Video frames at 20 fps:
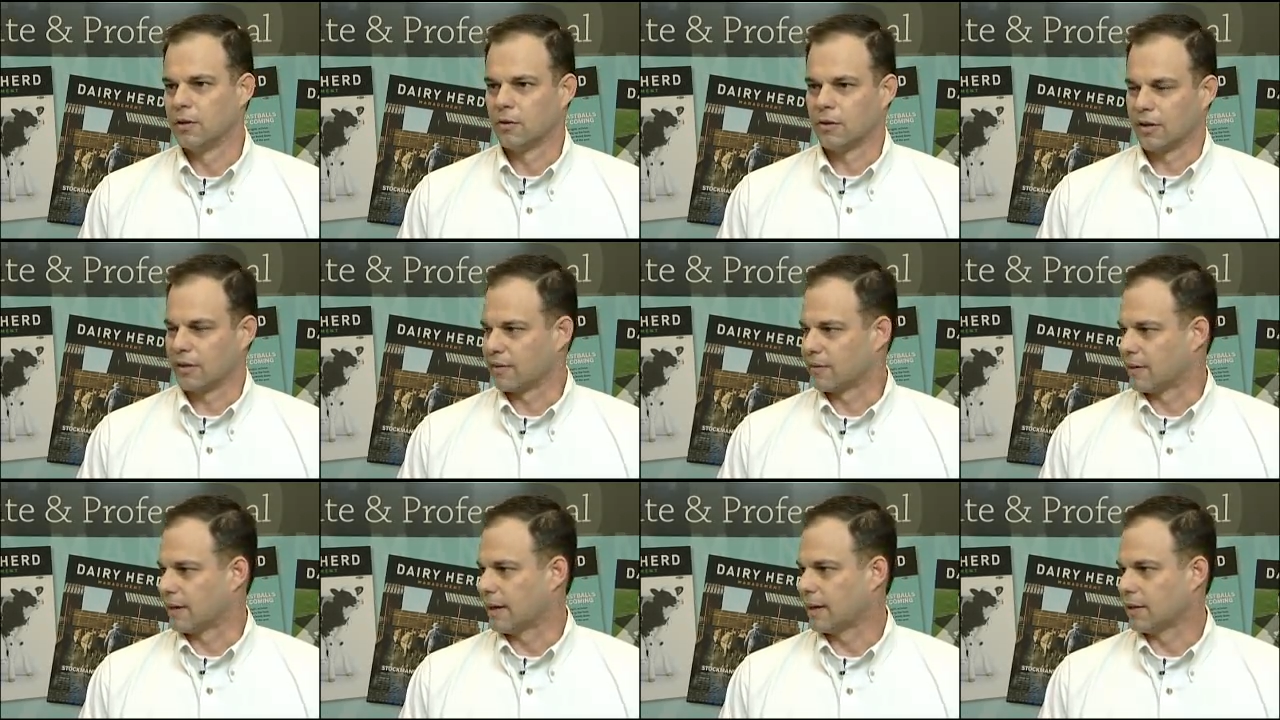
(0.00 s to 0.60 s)
or a
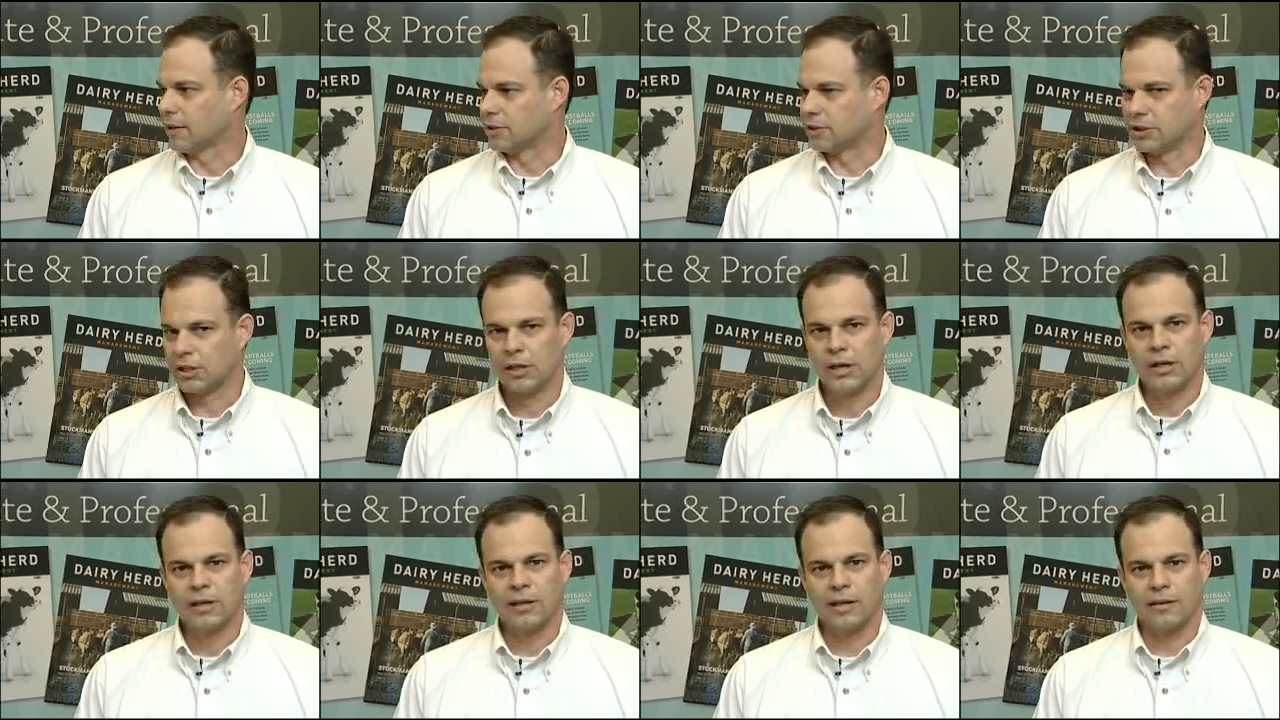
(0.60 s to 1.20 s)
silage
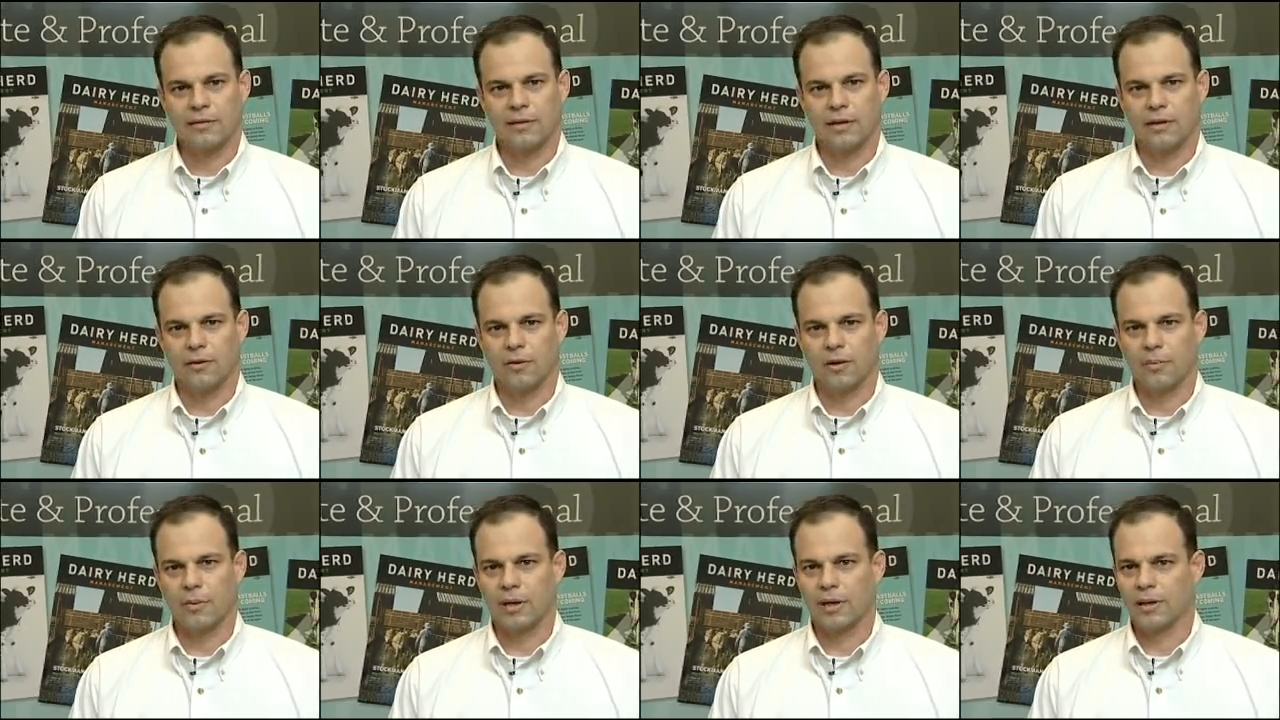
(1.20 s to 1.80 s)
that's
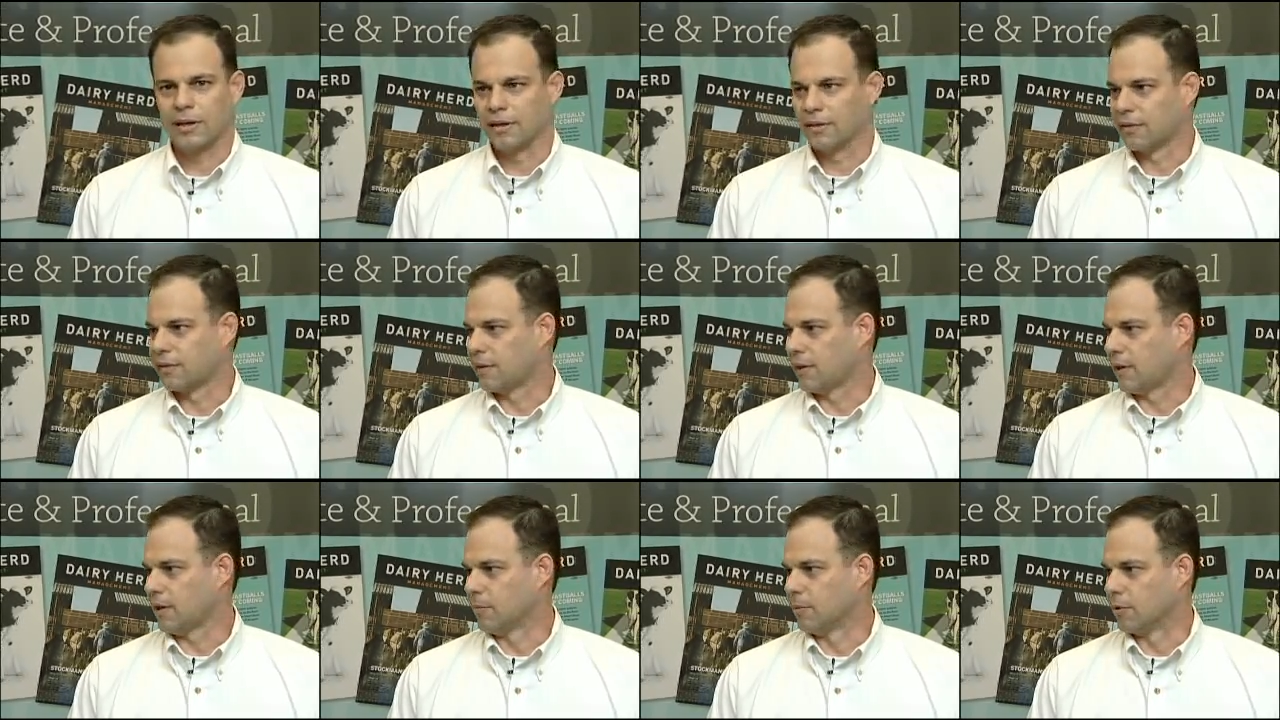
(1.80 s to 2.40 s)
aerobically
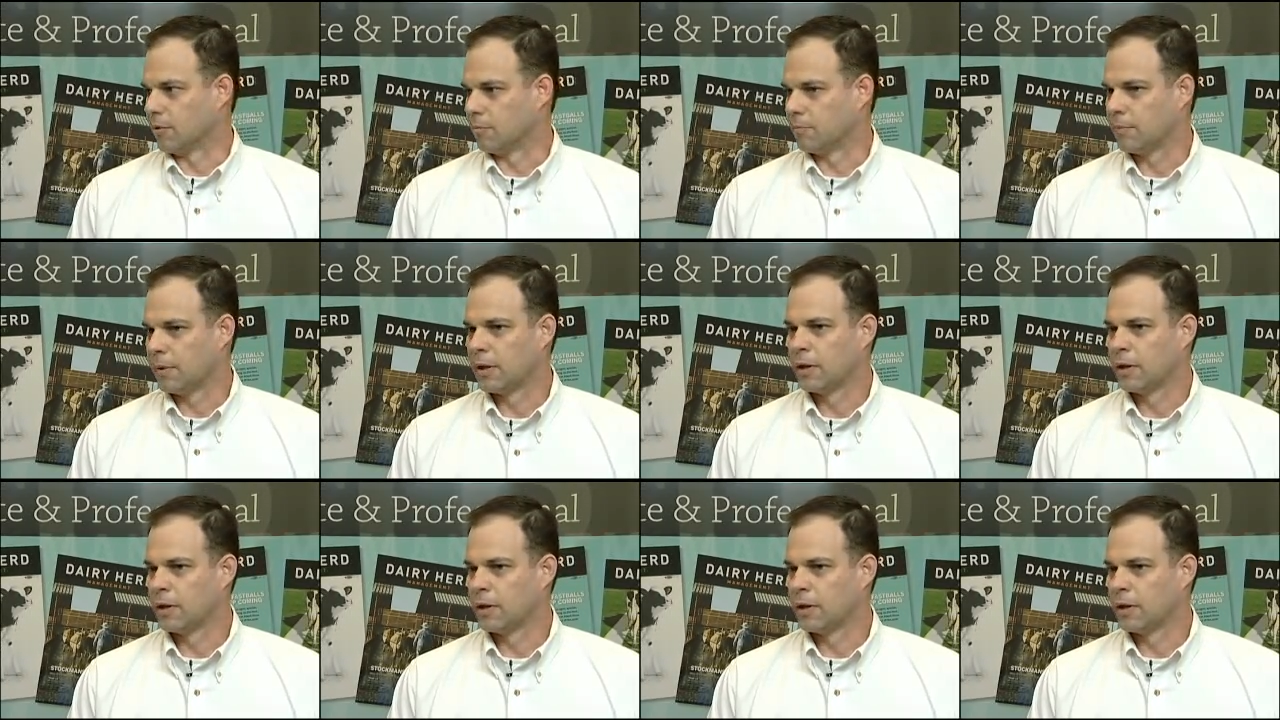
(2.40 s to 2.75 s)
unstable.